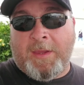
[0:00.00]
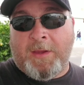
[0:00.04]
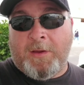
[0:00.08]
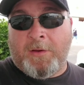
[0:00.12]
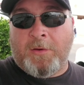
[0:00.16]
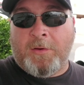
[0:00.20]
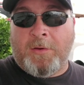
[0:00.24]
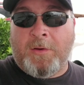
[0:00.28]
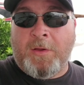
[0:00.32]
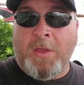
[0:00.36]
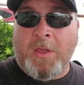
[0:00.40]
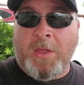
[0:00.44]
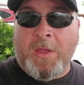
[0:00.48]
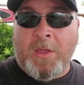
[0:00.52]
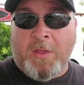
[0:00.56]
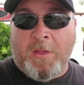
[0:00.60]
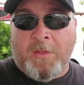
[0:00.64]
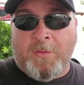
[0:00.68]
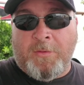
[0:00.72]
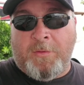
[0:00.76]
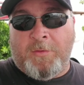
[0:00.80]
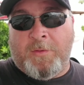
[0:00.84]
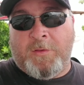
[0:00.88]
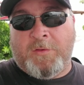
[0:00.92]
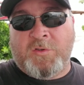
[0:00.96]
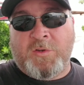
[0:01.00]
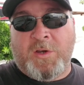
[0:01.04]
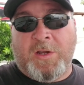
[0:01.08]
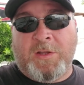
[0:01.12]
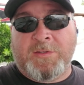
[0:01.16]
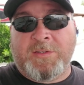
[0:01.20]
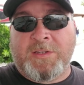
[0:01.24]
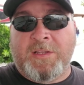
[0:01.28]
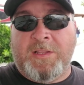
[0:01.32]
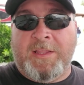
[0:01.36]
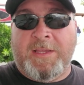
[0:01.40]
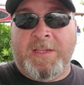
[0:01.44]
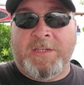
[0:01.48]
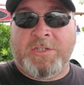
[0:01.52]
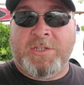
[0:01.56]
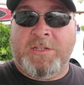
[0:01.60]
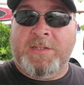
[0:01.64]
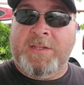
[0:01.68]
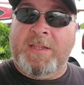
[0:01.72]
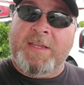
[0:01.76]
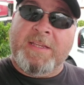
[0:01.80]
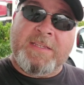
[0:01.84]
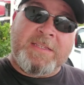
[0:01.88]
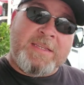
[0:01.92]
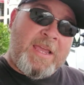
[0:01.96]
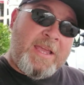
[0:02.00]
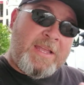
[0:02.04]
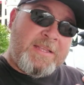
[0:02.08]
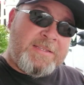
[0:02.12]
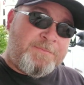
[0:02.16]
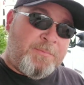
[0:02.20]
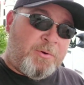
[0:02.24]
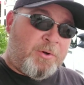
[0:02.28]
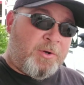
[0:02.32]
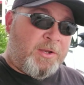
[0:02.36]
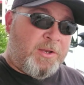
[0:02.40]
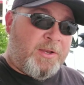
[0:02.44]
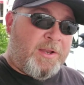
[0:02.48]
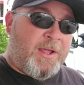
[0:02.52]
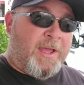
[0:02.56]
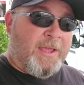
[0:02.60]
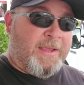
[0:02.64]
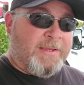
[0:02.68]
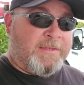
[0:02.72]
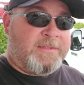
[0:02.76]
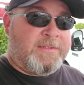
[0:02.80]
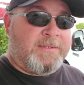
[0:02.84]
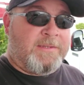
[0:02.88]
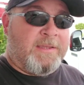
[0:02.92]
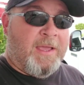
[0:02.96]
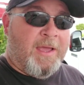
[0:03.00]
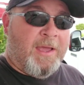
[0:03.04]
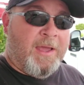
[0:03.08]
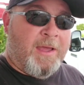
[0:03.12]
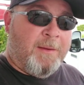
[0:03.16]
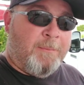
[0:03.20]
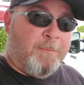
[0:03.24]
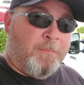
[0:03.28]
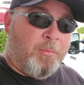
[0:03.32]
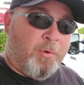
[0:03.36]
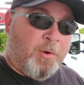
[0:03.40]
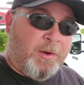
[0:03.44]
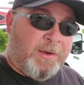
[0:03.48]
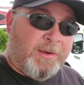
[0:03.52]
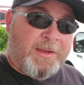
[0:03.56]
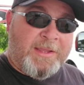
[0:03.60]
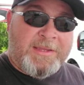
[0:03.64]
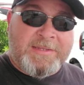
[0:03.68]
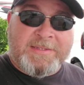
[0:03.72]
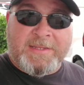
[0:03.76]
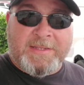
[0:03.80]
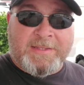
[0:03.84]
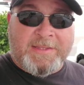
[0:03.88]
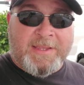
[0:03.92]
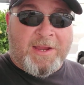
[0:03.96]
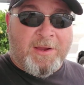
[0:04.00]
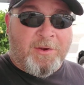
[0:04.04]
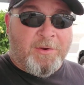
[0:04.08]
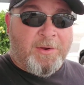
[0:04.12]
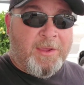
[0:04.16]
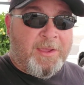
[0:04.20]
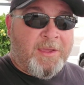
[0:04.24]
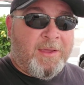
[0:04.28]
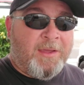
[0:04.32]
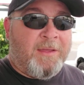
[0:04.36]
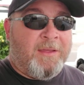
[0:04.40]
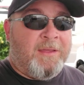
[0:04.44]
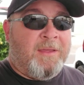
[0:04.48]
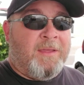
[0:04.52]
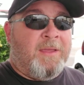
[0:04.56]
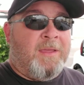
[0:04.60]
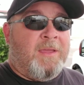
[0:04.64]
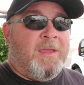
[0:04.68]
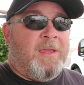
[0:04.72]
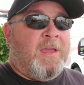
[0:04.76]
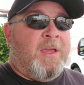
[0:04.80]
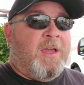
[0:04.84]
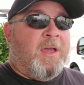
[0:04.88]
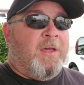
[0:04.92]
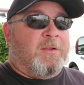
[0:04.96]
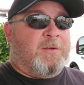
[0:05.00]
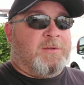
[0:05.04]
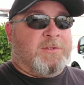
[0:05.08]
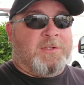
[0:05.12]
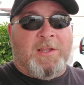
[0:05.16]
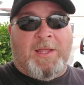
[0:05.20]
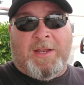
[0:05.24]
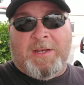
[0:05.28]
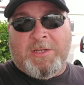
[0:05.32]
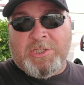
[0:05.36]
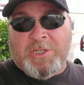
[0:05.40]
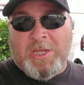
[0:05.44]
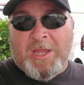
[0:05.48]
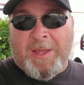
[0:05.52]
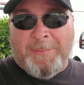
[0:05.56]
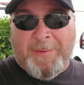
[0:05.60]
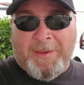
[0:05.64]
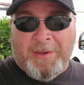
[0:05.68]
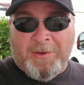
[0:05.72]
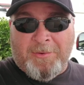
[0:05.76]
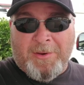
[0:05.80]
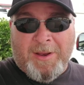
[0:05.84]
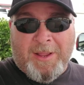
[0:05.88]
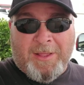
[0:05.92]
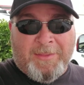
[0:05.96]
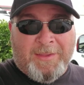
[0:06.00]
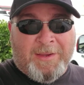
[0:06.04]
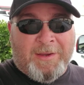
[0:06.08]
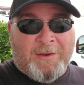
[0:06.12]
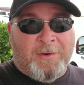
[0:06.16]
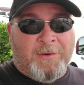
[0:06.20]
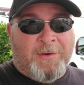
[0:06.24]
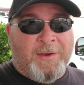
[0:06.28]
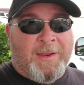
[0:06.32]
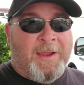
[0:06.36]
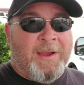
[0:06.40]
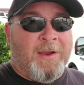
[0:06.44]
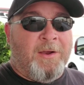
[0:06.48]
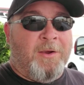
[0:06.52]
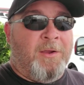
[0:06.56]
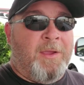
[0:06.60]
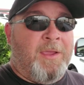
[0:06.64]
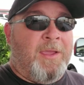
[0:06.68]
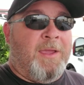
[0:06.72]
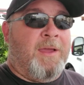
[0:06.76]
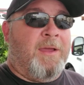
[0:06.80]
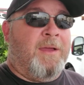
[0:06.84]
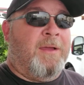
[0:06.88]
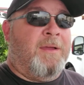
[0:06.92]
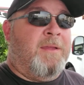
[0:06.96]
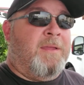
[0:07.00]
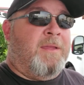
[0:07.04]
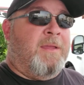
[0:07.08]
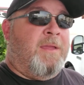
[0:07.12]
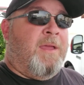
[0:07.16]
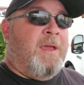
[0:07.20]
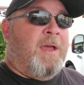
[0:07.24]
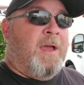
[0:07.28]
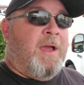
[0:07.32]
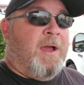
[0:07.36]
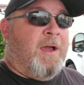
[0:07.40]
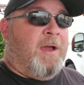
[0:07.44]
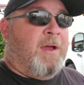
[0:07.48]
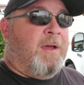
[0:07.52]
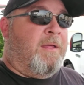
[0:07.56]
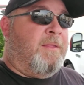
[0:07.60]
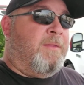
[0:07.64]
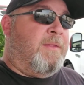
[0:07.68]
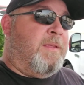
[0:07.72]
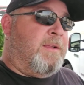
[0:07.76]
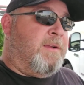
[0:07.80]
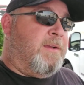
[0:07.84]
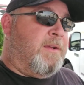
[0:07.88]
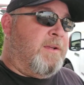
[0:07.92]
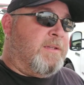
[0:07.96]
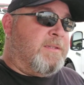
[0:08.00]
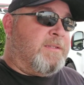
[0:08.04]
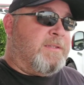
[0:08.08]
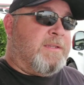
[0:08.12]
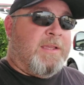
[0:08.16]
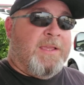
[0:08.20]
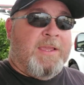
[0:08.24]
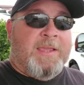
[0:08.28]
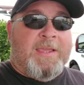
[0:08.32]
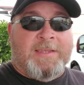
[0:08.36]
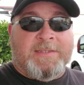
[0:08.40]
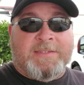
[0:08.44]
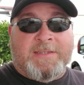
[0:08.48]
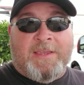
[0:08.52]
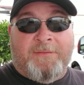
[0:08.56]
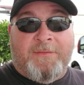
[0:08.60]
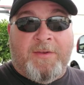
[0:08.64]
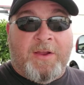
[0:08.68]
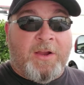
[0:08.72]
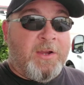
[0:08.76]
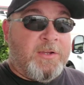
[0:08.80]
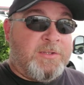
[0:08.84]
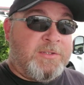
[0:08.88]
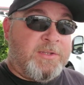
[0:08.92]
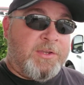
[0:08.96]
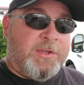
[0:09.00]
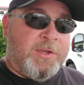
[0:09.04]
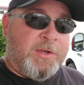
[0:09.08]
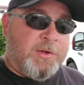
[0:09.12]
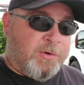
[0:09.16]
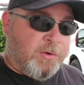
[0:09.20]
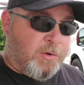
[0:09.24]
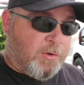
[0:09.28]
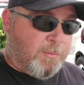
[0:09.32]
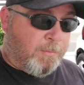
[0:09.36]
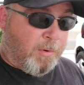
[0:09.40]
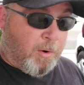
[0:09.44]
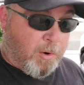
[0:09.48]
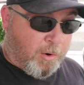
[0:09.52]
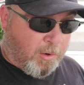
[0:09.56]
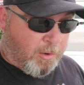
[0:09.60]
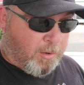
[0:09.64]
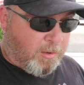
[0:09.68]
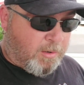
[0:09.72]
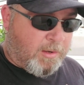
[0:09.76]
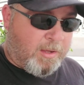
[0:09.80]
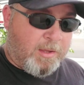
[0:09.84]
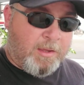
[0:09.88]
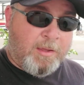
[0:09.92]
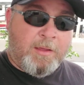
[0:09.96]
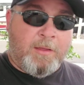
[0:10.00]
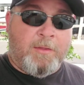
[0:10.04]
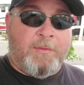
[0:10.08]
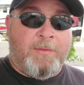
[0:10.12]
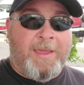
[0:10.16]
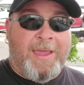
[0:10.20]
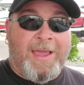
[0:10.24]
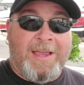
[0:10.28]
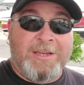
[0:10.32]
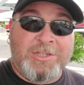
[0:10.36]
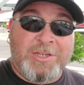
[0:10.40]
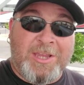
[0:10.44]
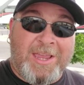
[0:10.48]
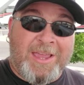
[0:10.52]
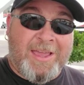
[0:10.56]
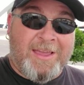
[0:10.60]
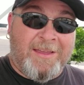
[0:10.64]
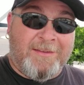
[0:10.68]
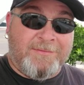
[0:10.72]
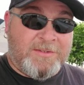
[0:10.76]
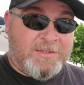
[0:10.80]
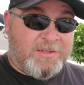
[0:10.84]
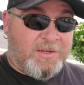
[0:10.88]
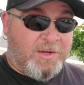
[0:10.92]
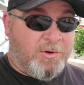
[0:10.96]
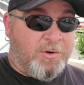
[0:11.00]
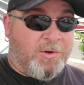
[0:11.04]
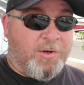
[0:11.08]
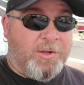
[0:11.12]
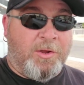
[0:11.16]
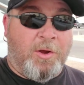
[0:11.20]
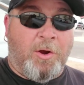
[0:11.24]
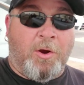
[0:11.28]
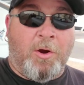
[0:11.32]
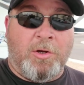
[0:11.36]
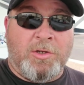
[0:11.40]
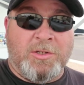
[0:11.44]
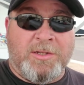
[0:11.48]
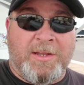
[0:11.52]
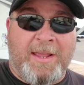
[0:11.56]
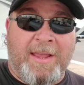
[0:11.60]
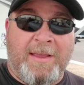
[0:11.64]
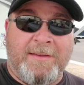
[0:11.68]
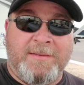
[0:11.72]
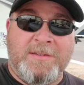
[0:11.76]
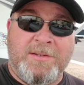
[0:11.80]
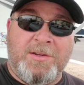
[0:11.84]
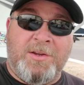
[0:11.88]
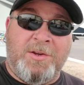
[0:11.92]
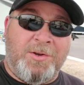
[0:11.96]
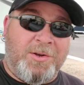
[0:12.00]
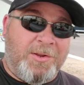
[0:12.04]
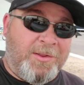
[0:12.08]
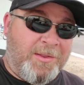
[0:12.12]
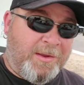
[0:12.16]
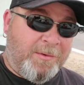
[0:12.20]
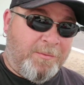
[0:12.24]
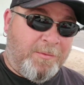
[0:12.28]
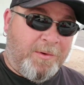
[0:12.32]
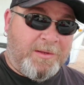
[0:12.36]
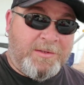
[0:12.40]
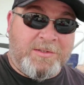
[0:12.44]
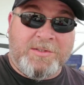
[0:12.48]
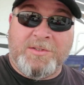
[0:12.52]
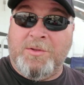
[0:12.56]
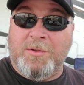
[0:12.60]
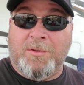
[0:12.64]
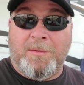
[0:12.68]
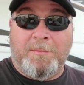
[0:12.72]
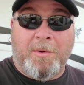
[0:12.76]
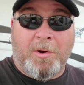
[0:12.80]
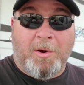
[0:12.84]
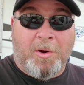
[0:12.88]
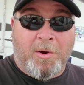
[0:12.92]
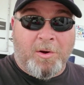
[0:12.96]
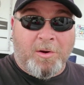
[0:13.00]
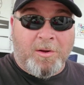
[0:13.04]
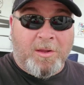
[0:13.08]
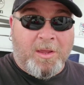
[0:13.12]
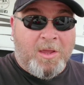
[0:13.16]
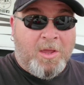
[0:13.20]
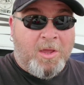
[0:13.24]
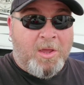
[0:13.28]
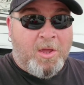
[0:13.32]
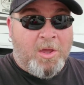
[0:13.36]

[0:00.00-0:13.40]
here through the Trails Collection is it's pretty nice, pretty decent area. There's a lot of shopping around here in the area. There is a very secure park. They actually have security guards, and they have security that runs through the park,